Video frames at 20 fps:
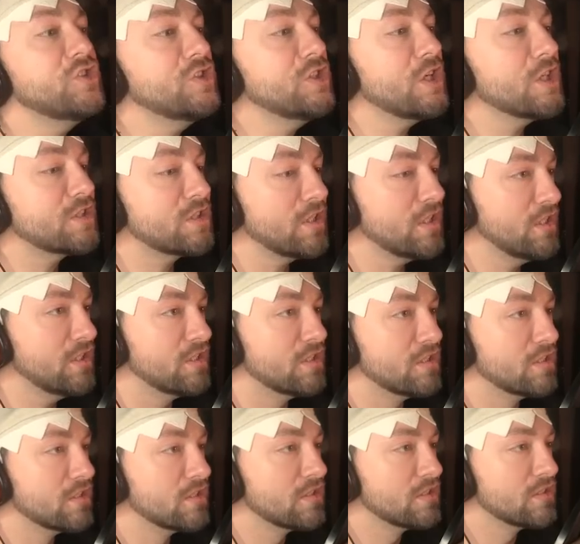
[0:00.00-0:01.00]
nothing!
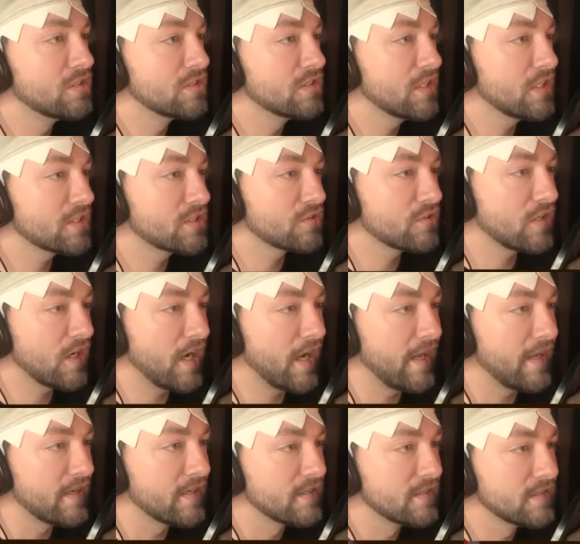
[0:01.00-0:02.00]
That's
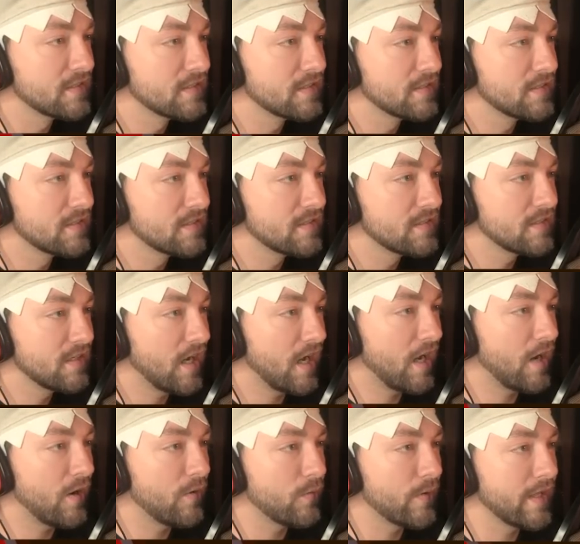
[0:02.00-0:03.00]
right.
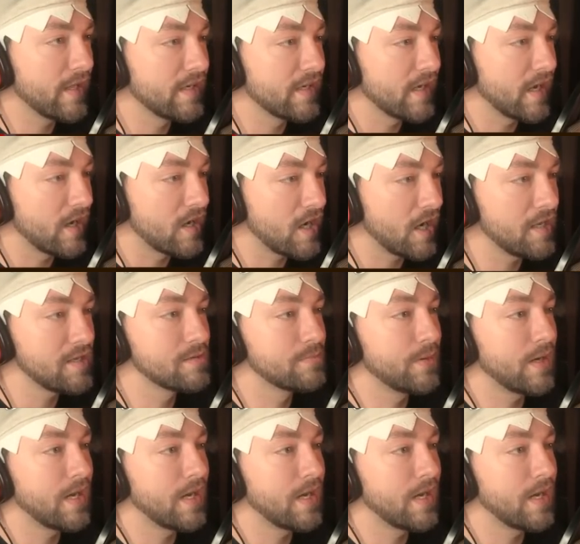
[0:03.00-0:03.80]
I'll win and I'll cut your